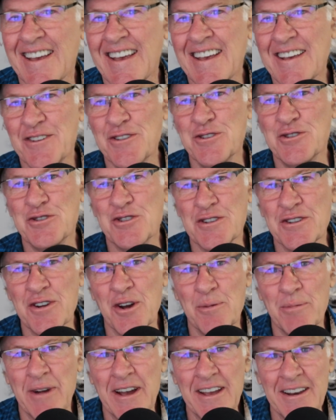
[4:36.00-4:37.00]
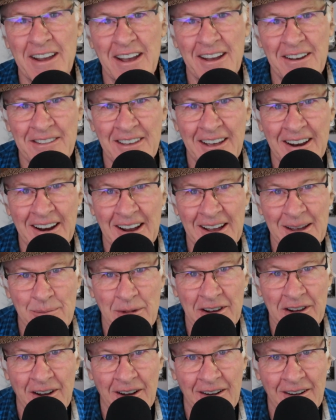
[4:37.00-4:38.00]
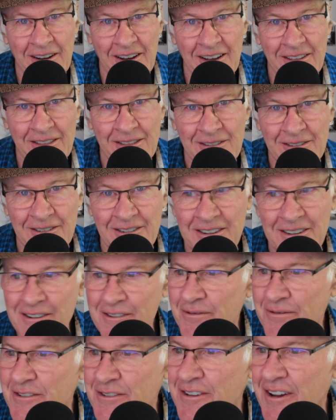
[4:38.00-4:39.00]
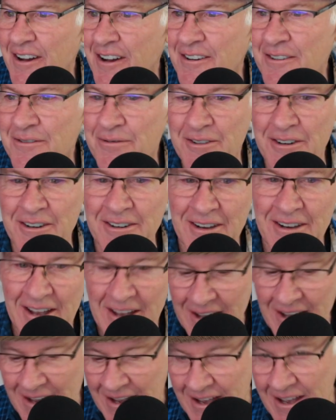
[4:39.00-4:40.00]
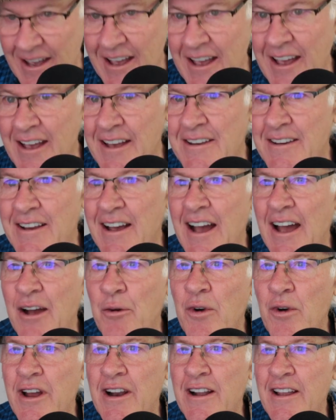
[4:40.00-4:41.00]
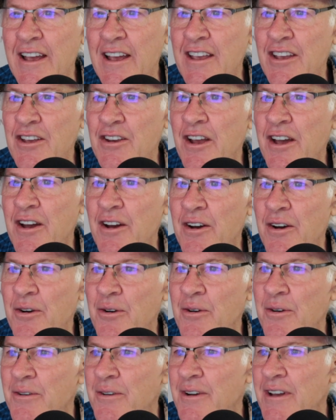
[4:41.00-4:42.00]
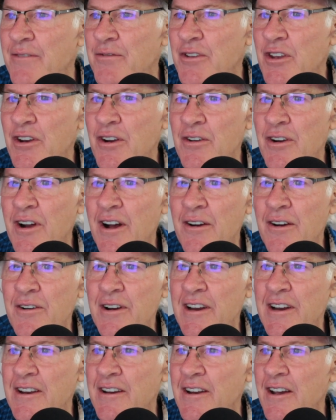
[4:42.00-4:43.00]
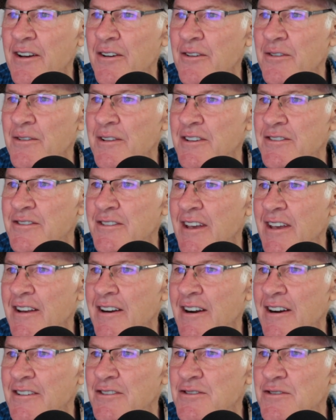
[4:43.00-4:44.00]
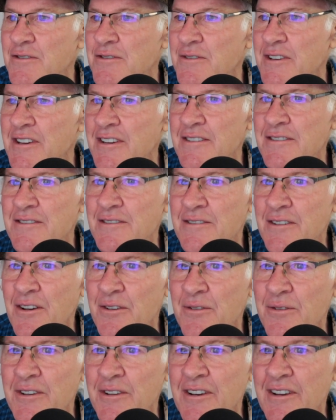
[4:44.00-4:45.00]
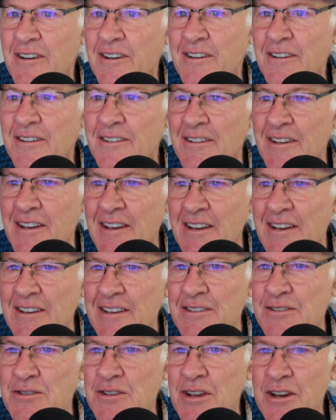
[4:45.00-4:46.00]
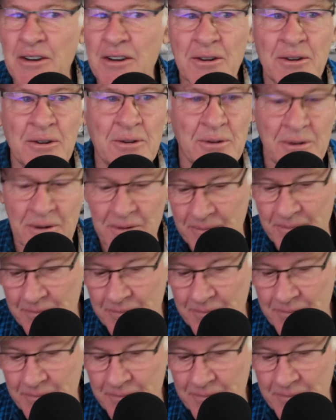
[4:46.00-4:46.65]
You should know by now that I'm an author and a photographer. And I want to let you know, if you don't already know, let's get our screens going here. So